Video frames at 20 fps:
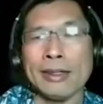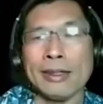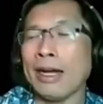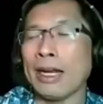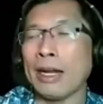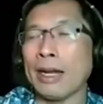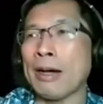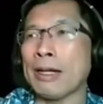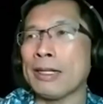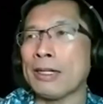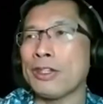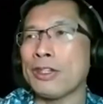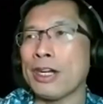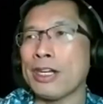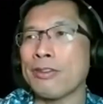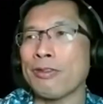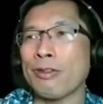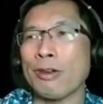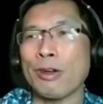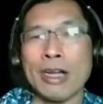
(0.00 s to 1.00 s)
And I
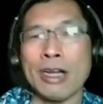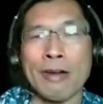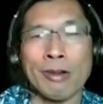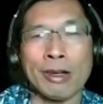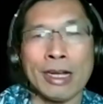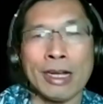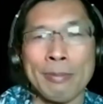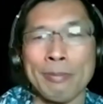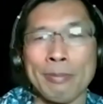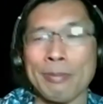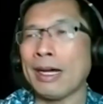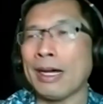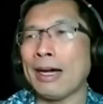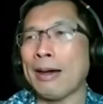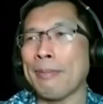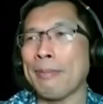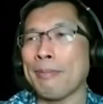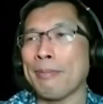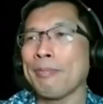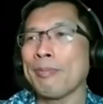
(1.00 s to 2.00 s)
apologize for covering up
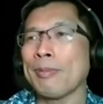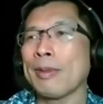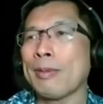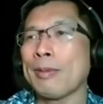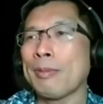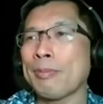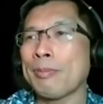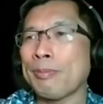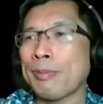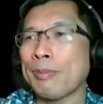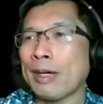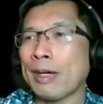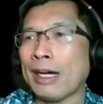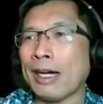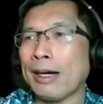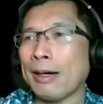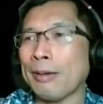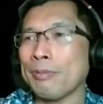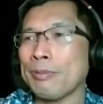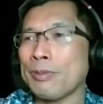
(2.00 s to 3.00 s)
uh,
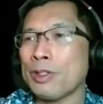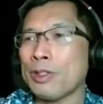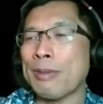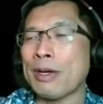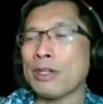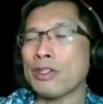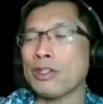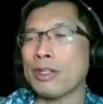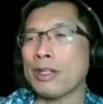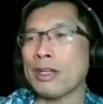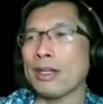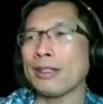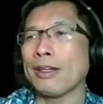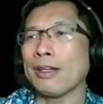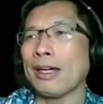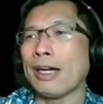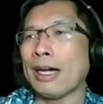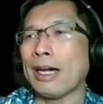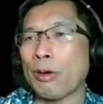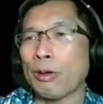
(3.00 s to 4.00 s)
too much of the
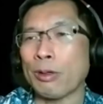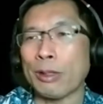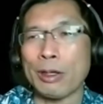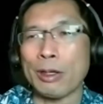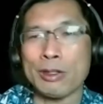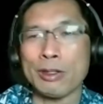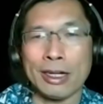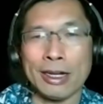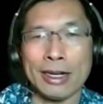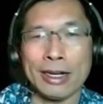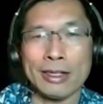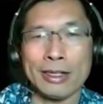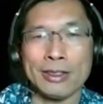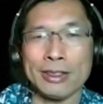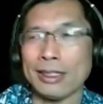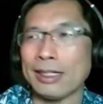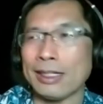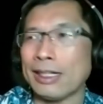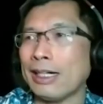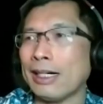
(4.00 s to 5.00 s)
earlier slides.
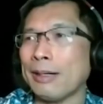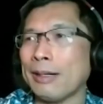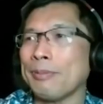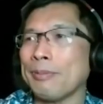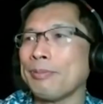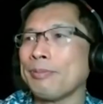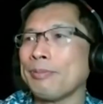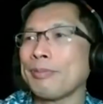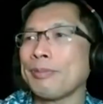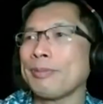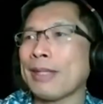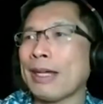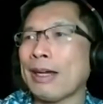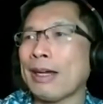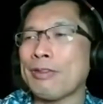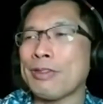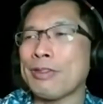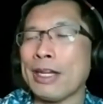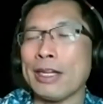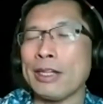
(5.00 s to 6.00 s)
I
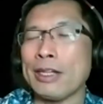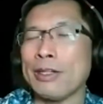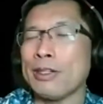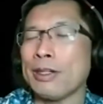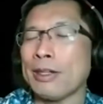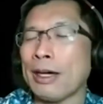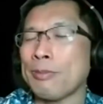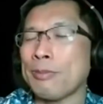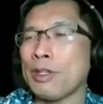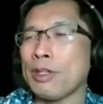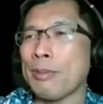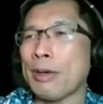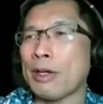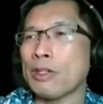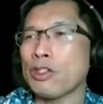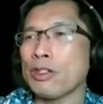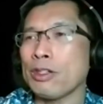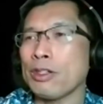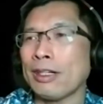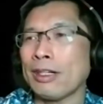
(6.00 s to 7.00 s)
was taking up too
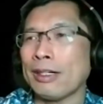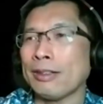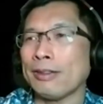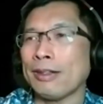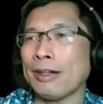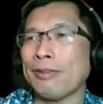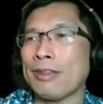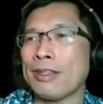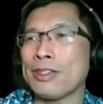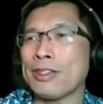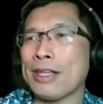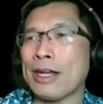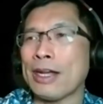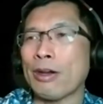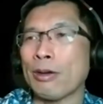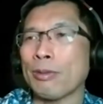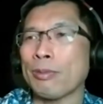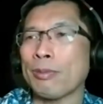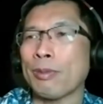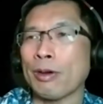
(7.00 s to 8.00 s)
much uh, of the
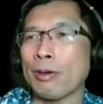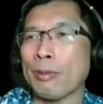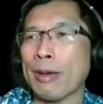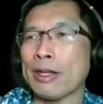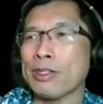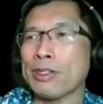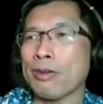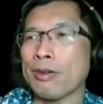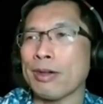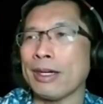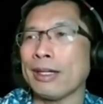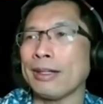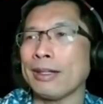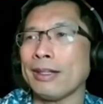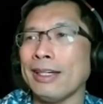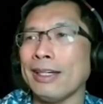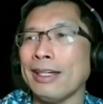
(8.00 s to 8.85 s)
center part of my screen.